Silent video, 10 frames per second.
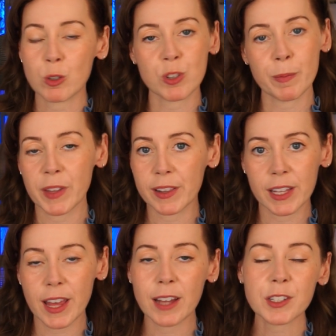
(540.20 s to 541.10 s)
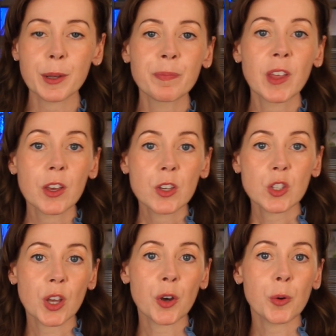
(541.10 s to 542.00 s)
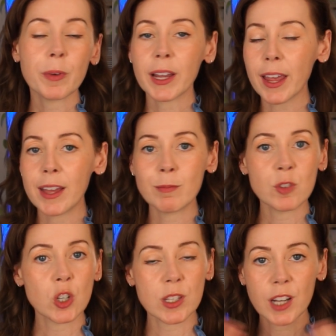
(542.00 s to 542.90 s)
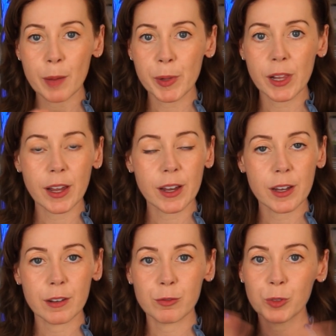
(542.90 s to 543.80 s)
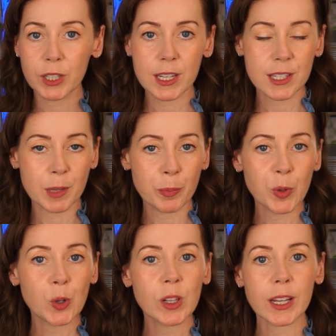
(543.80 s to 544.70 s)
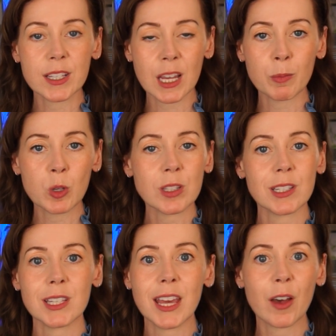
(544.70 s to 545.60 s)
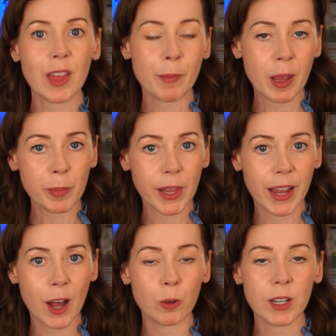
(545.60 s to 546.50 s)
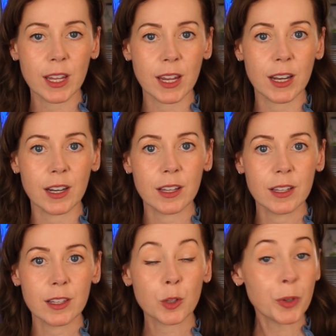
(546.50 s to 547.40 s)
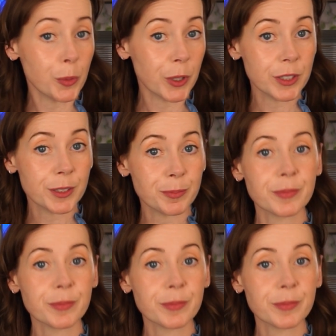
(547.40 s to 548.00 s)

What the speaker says: or something like that. So again, just a couple of really simple examples to see how that might play out in the real world.